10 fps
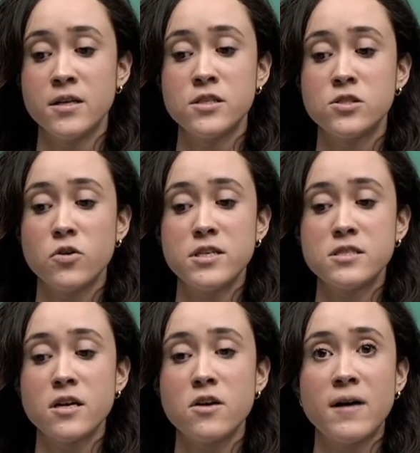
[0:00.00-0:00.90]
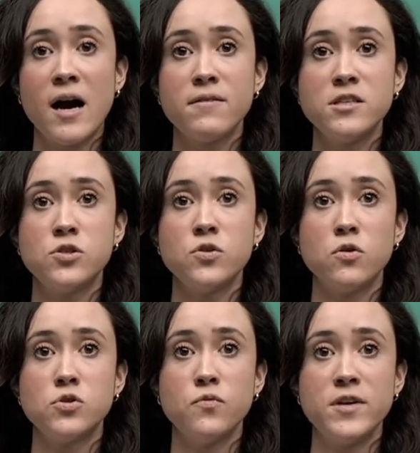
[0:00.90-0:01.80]
So instead of having to
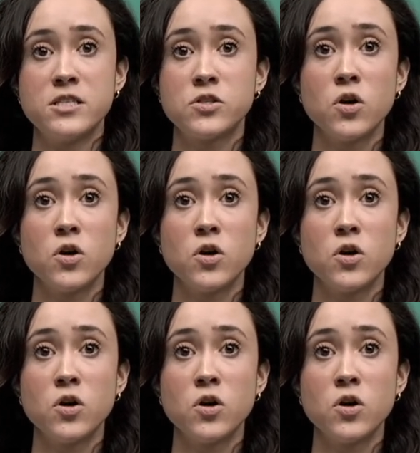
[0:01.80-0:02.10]
go to VS